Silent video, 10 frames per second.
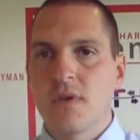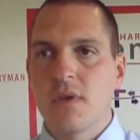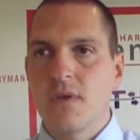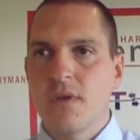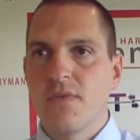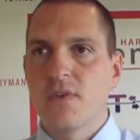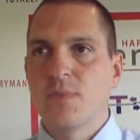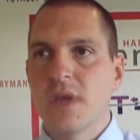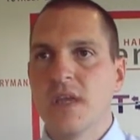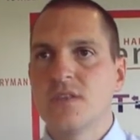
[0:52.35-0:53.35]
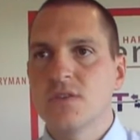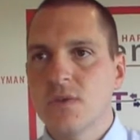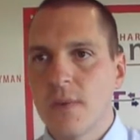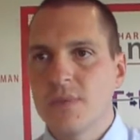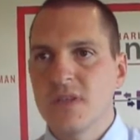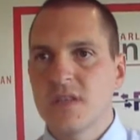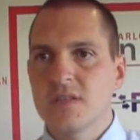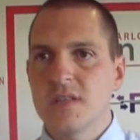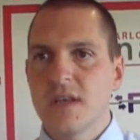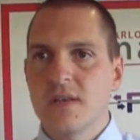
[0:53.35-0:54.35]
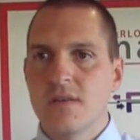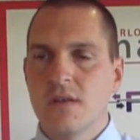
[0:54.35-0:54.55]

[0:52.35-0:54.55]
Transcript: If I was picking two actors, they.